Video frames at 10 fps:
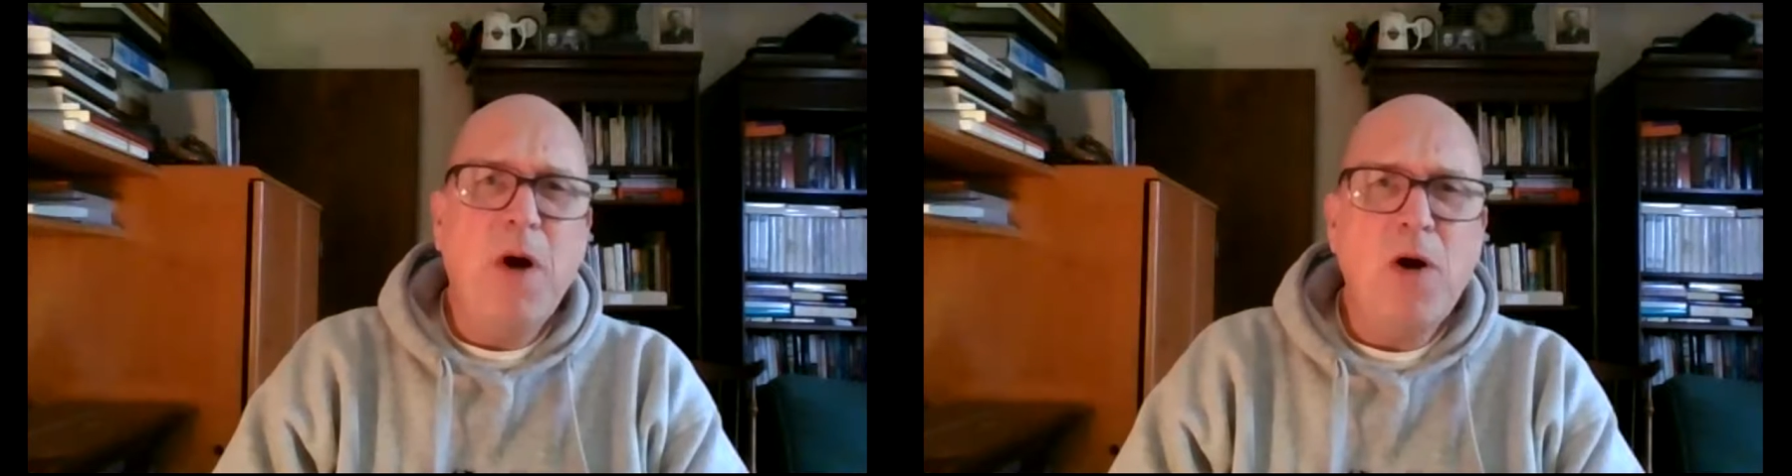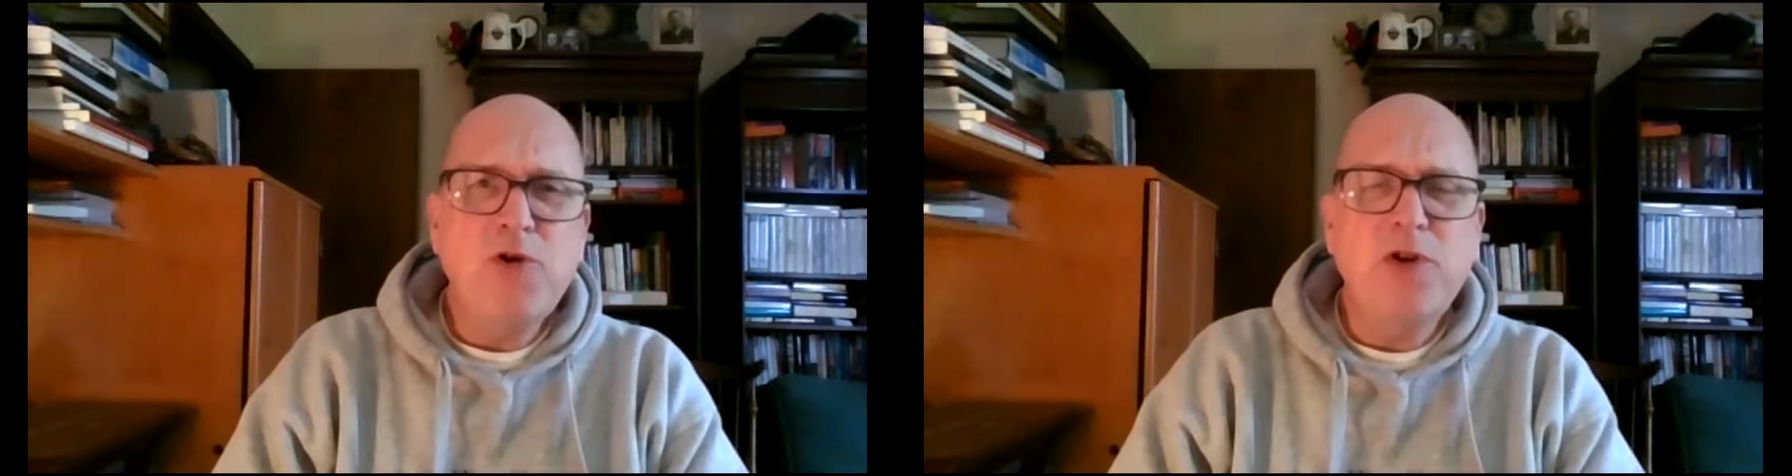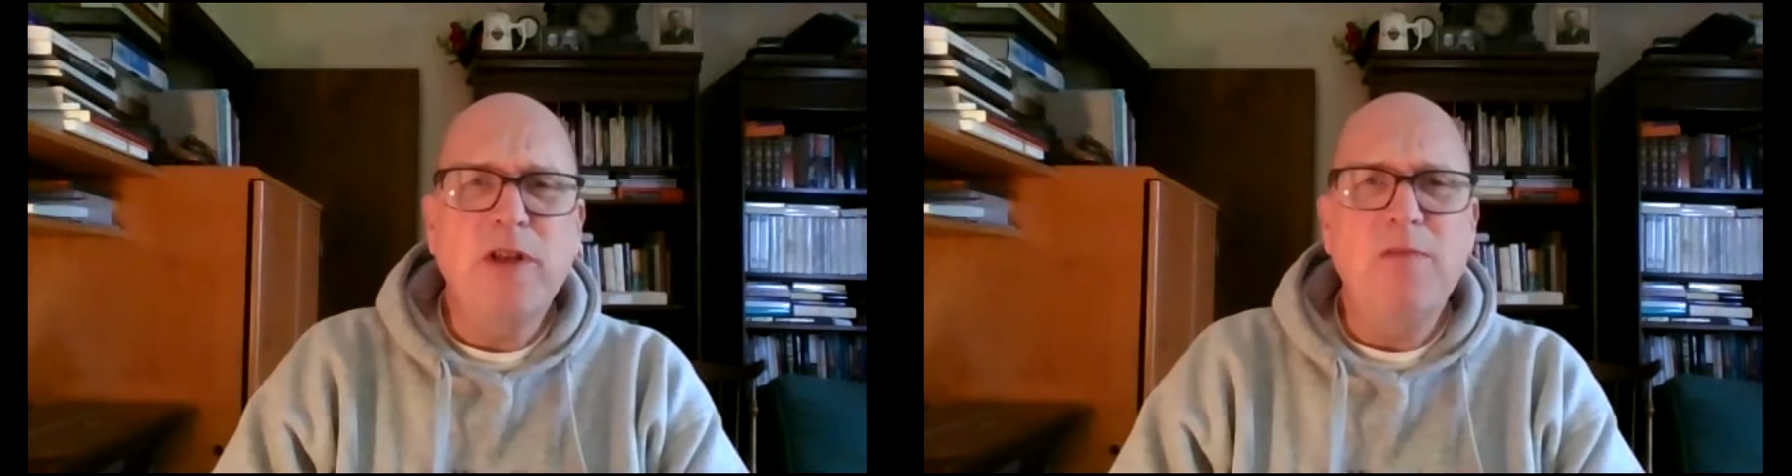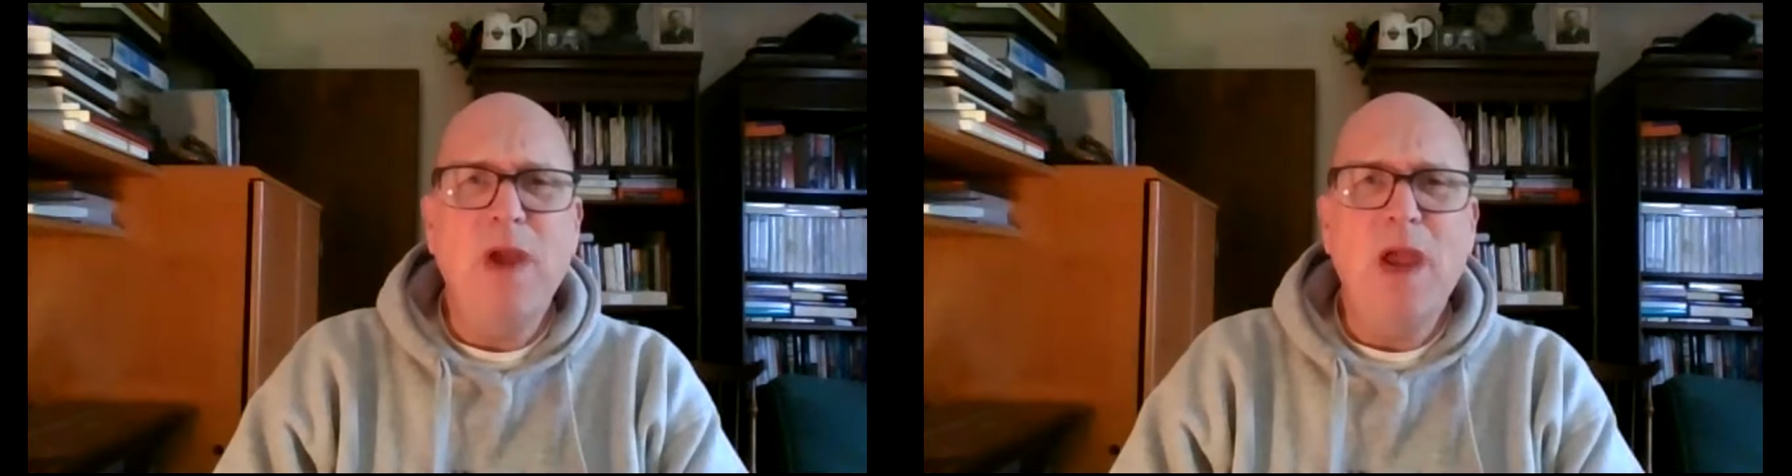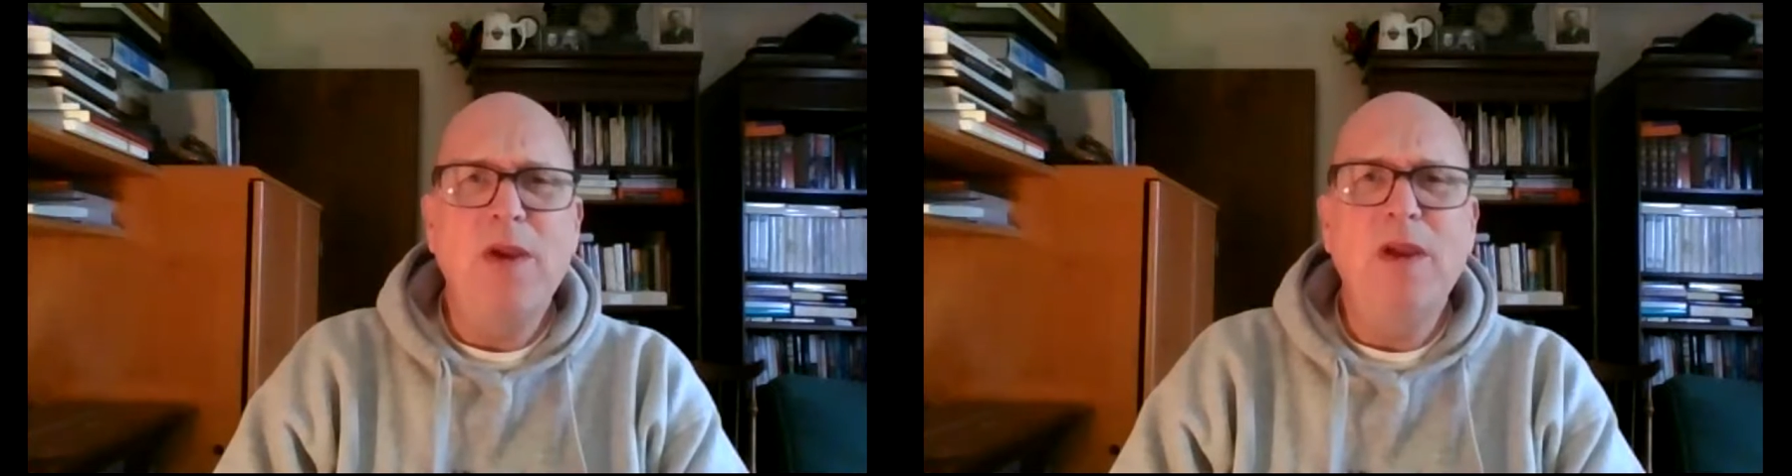partially
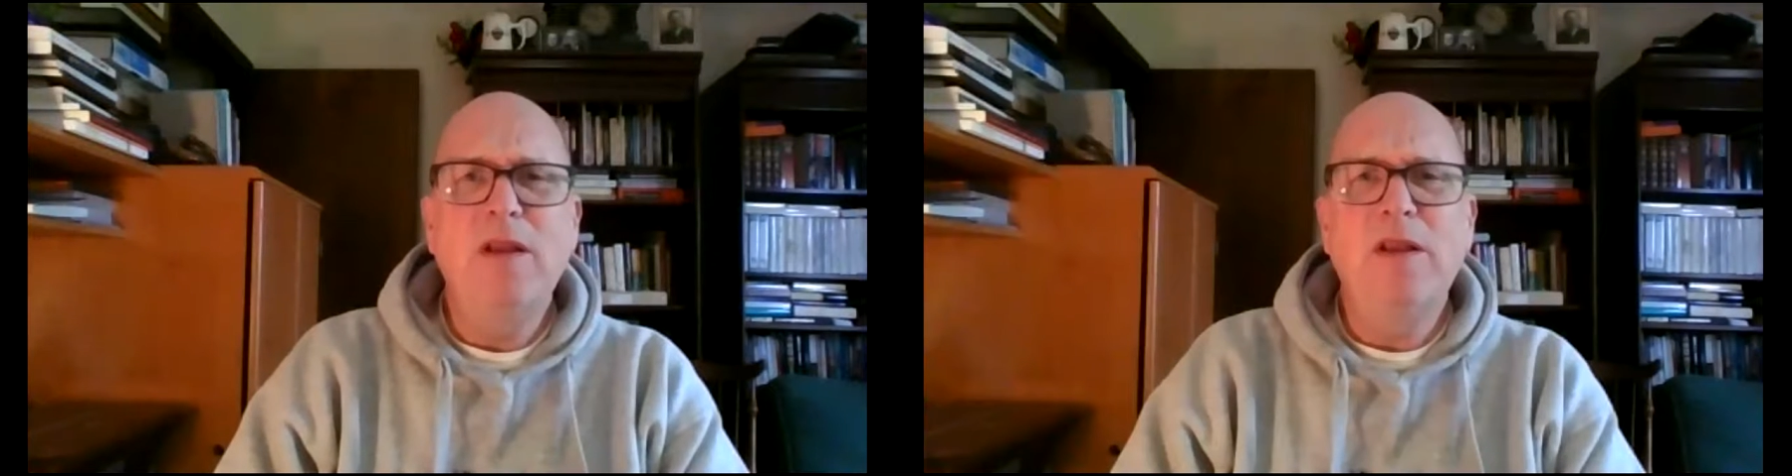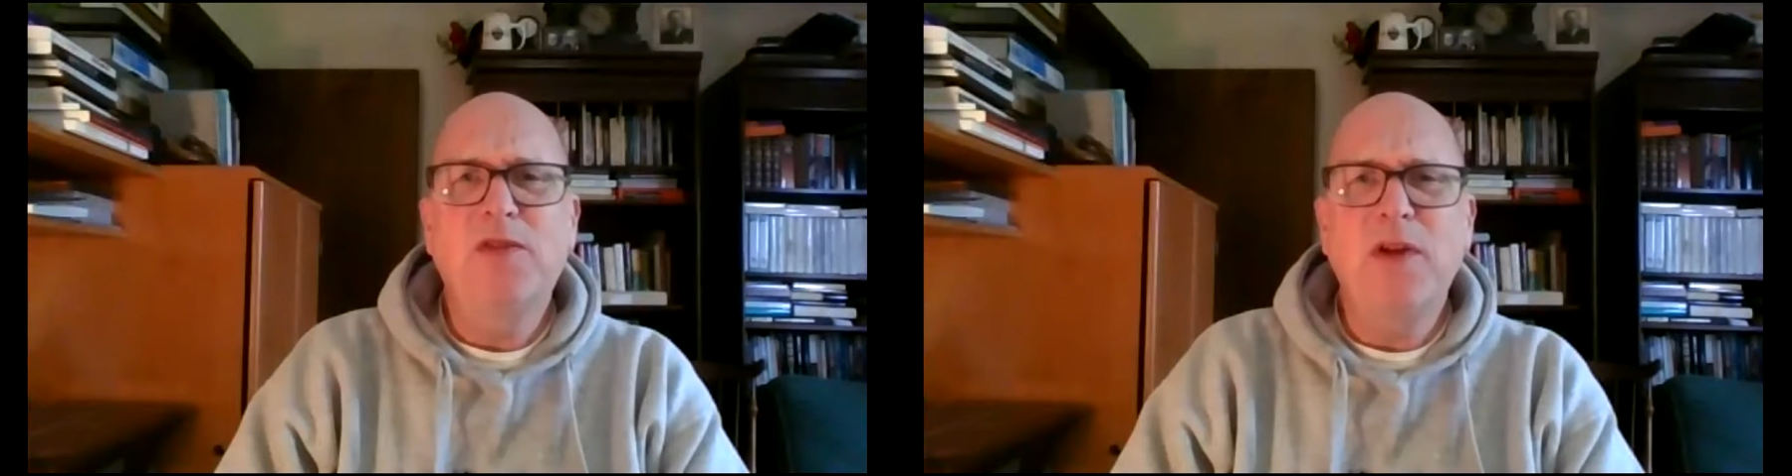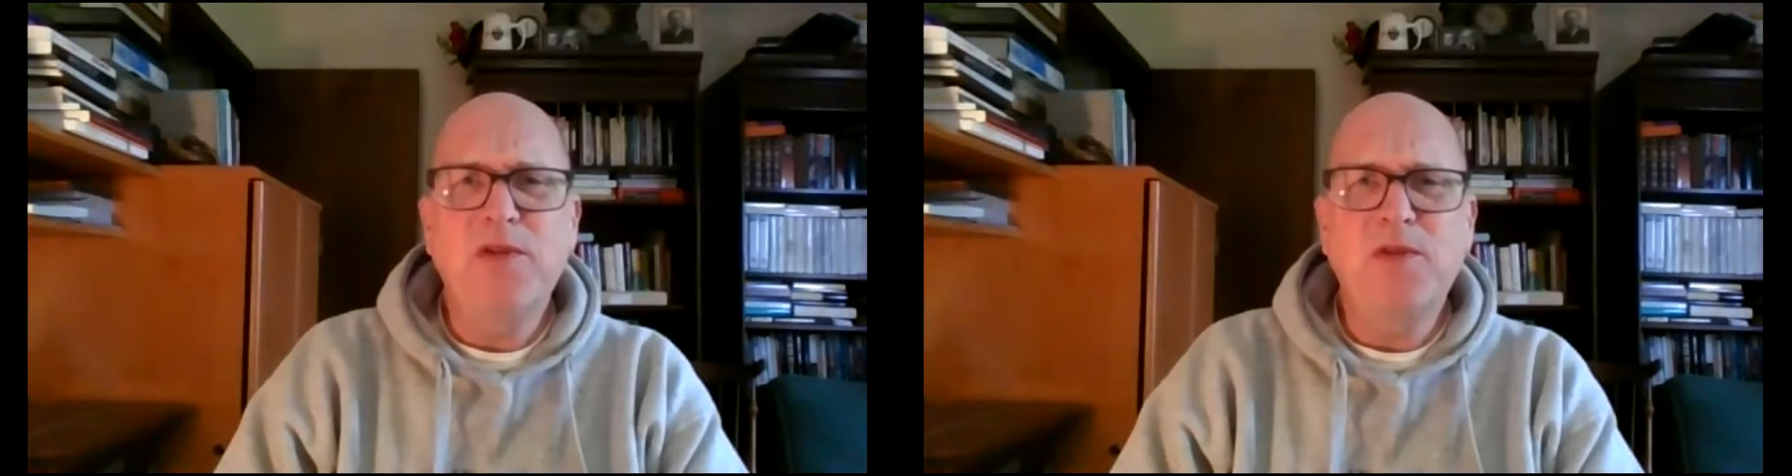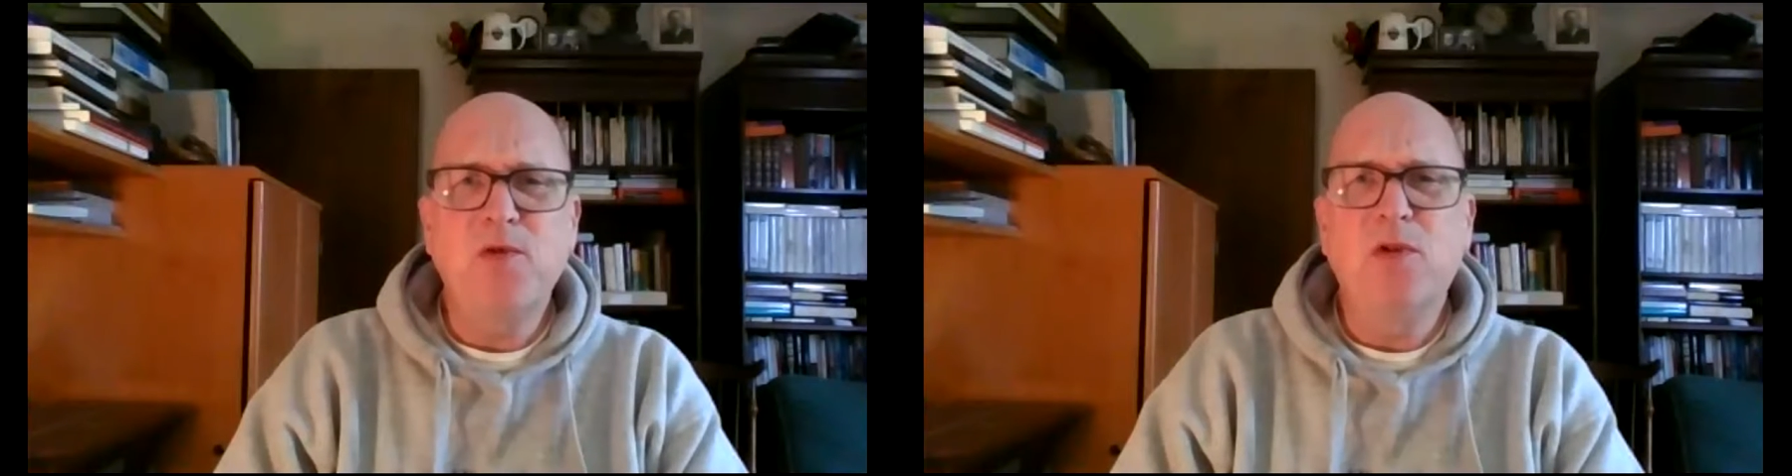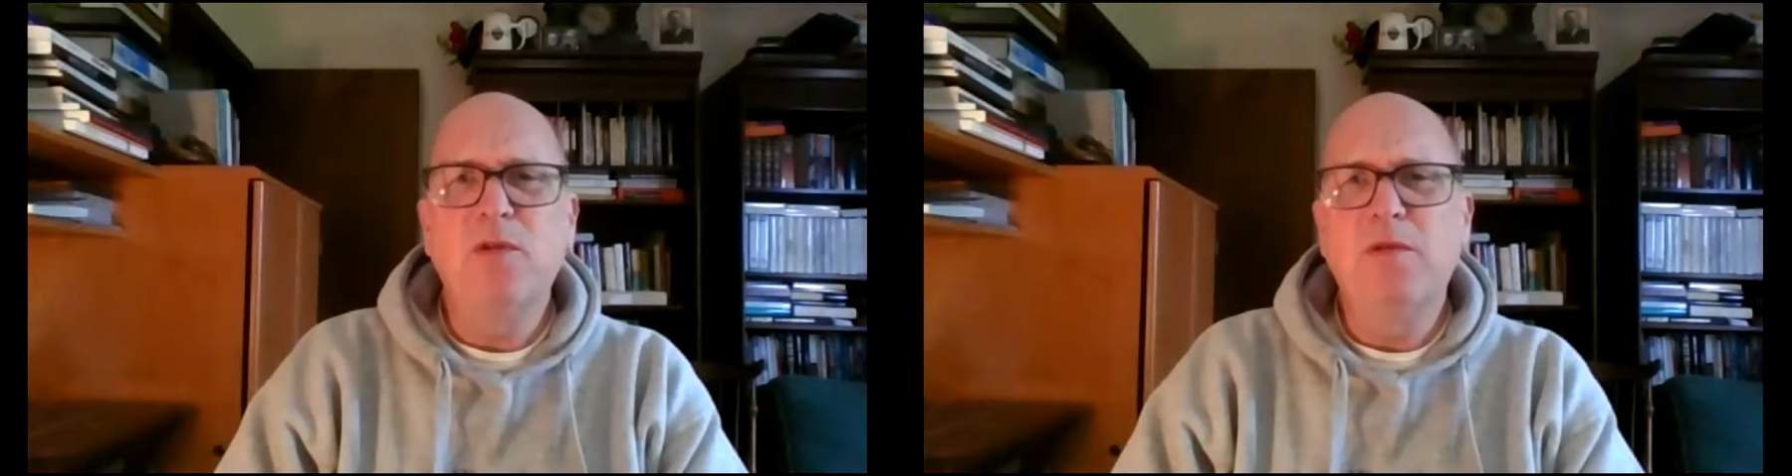maybe in the Sunday school